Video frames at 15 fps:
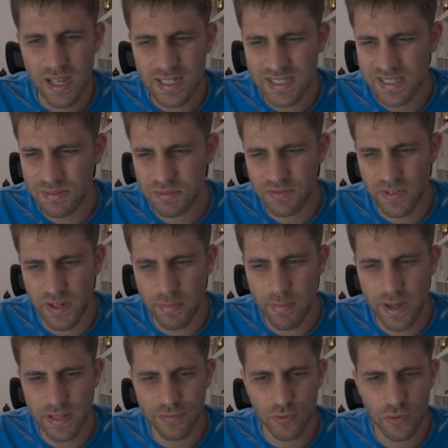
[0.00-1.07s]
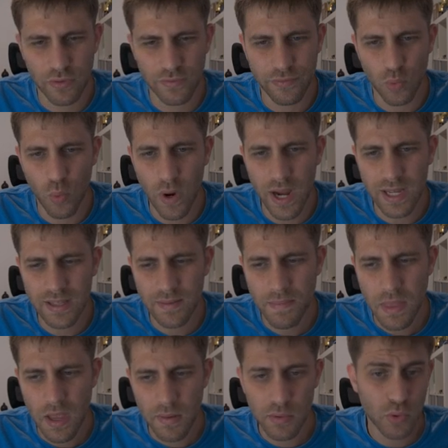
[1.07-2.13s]
seems very bad for white.
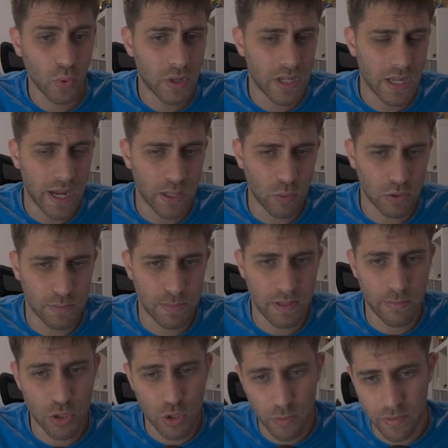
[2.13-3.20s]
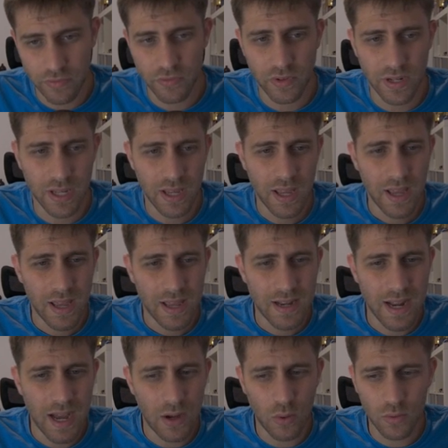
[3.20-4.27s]
Rook e8 was played, bishop f3.
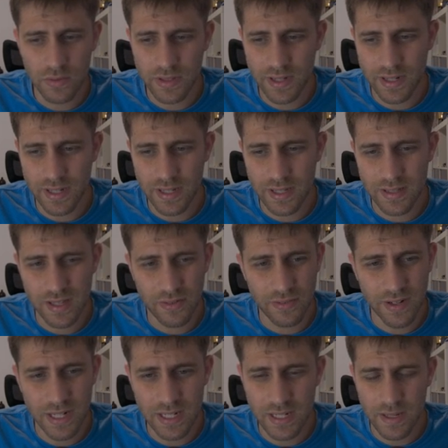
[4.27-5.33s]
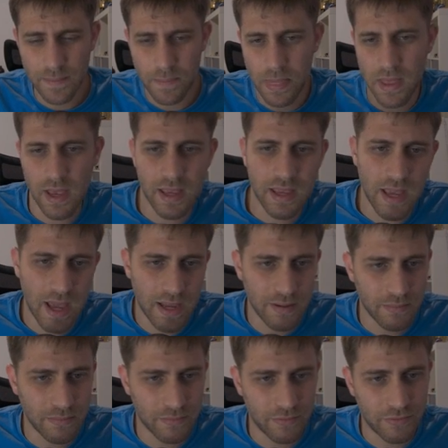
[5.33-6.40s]
Now they really
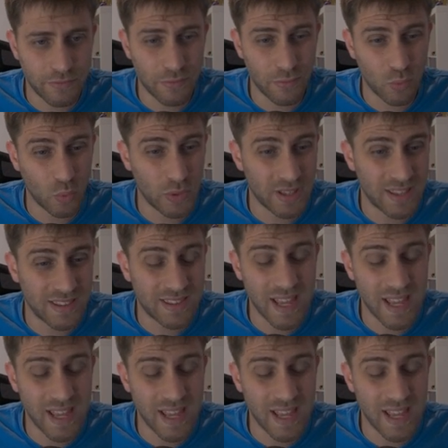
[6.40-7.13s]
came with